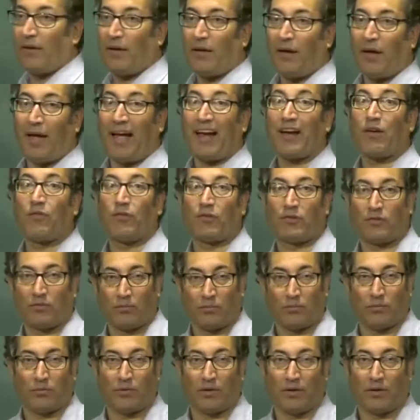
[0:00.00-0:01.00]
aqueous ammonia.
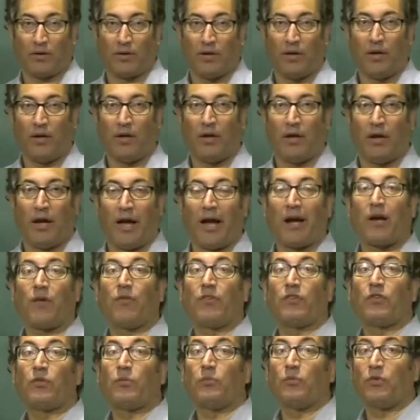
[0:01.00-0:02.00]

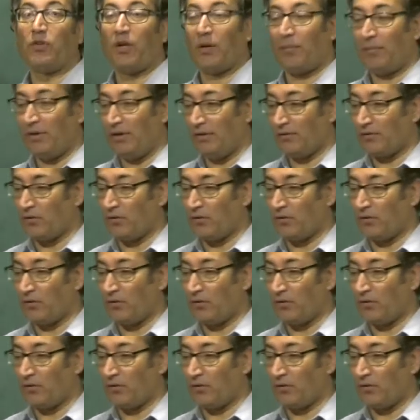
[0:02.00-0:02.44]
Aqueous ammonia means